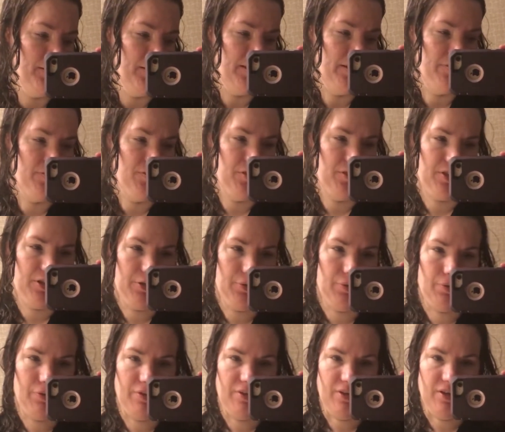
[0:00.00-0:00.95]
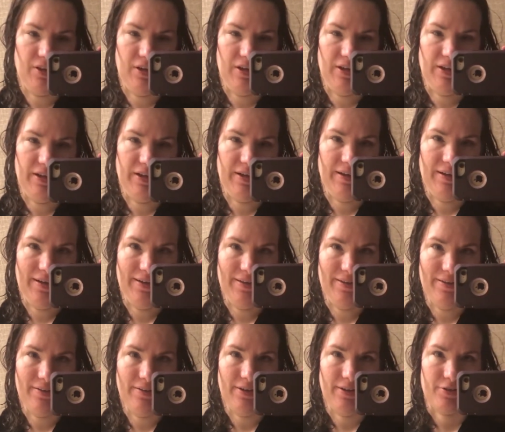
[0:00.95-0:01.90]
Even though the
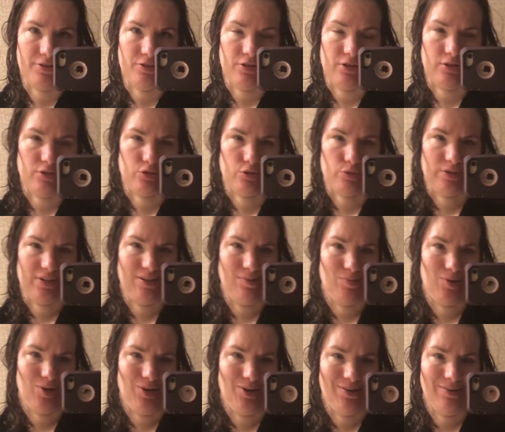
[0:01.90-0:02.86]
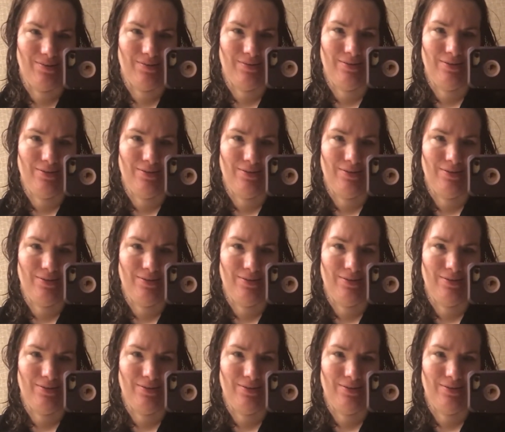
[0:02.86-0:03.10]
accessory I bought